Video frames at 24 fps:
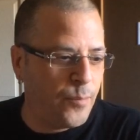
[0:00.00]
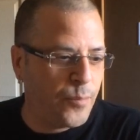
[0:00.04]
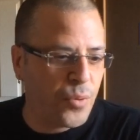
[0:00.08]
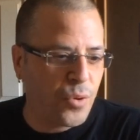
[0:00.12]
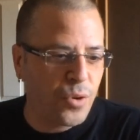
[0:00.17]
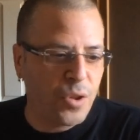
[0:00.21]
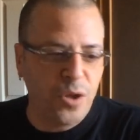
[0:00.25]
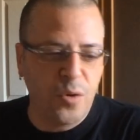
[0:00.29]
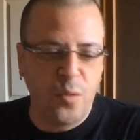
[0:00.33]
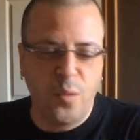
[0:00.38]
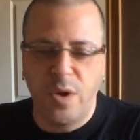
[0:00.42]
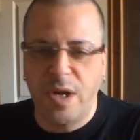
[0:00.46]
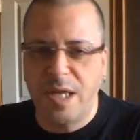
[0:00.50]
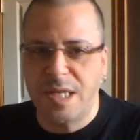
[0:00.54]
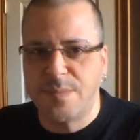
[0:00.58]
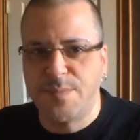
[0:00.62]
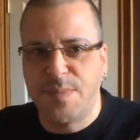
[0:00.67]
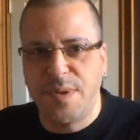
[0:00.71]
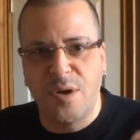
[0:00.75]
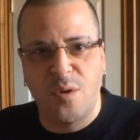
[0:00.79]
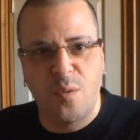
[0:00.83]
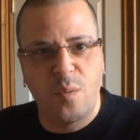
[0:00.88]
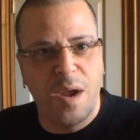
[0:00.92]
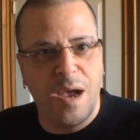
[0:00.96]
BerlinWood has
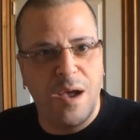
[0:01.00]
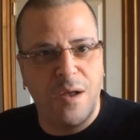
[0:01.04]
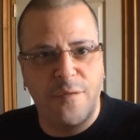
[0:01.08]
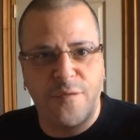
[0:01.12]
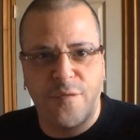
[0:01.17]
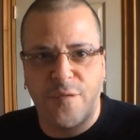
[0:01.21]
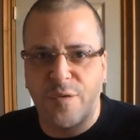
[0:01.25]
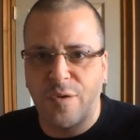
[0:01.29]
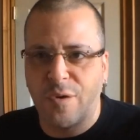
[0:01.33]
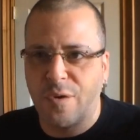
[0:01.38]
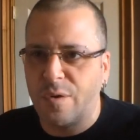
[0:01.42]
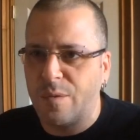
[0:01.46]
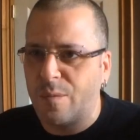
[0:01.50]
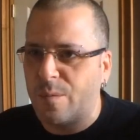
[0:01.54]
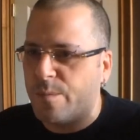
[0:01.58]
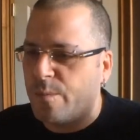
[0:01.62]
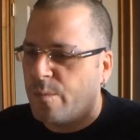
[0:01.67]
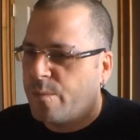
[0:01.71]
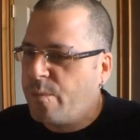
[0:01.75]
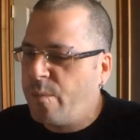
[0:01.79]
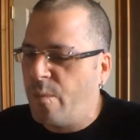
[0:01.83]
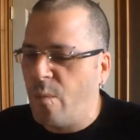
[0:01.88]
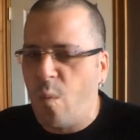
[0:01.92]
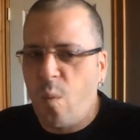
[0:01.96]
been around for
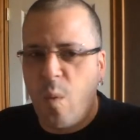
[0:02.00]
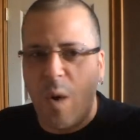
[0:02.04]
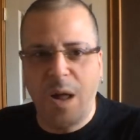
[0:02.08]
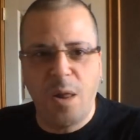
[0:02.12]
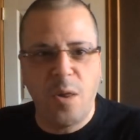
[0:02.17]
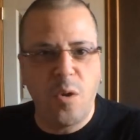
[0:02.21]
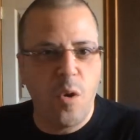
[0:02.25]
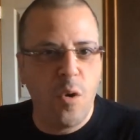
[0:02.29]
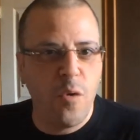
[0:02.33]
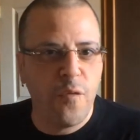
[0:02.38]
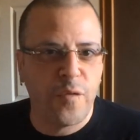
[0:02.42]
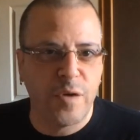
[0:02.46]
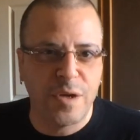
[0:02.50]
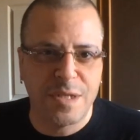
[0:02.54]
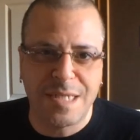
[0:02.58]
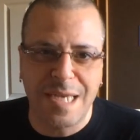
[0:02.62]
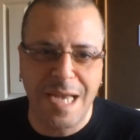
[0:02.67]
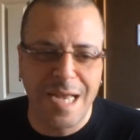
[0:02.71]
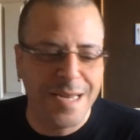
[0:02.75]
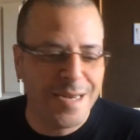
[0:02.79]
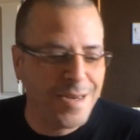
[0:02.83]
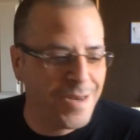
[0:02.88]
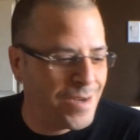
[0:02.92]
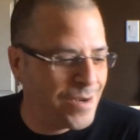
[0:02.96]
well over
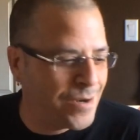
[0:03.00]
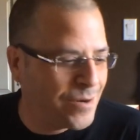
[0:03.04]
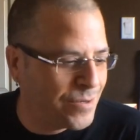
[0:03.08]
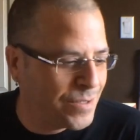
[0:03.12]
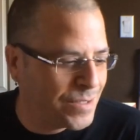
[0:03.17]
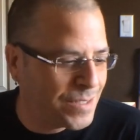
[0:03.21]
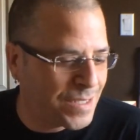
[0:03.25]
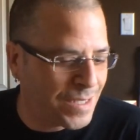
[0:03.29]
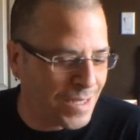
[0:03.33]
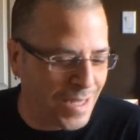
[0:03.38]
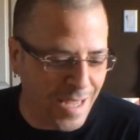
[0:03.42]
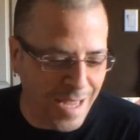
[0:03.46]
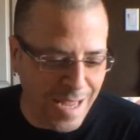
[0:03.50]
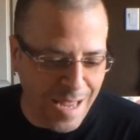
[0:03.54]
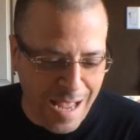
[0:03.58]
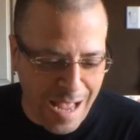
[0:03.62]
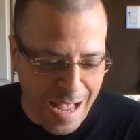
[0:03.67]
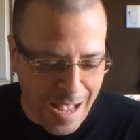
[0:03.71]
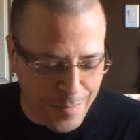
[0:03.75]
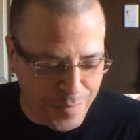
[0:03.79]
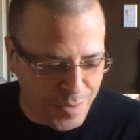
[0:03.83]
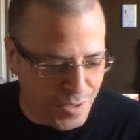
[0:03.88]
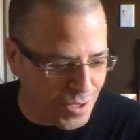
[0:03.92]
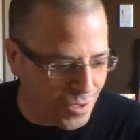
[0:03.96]
10 years. They
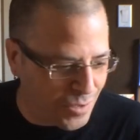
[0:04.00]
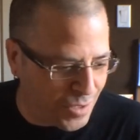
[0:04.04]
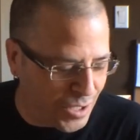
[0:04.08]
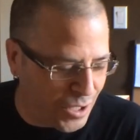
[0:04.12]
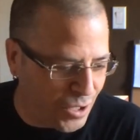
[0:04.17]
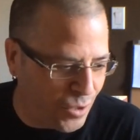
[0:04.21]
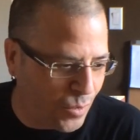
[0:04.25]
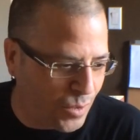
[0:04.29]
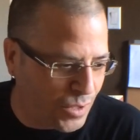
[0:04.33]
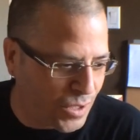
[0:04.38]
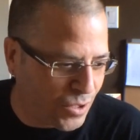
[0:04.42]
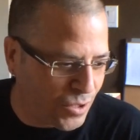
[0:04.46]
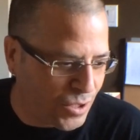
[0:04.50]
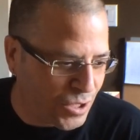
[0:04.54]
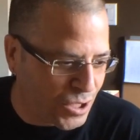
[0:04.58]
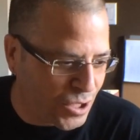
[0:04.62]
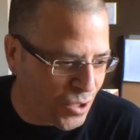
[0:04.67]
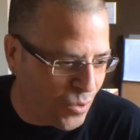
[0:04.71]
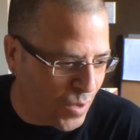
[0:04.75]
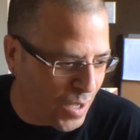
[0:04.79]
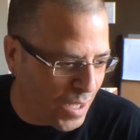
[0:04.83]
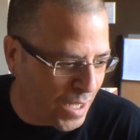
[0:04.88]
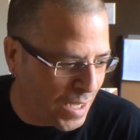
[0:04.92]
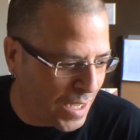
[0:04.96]
absolutely know what they're
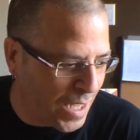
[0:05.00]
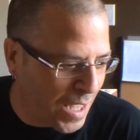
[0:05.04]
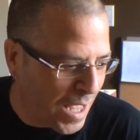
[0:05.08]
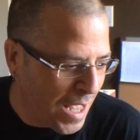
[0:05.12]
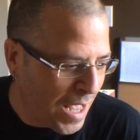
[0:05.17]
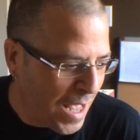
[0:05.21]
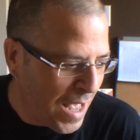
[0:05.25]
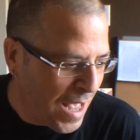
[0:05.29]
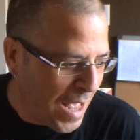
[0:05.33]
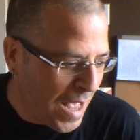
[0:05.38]
doing.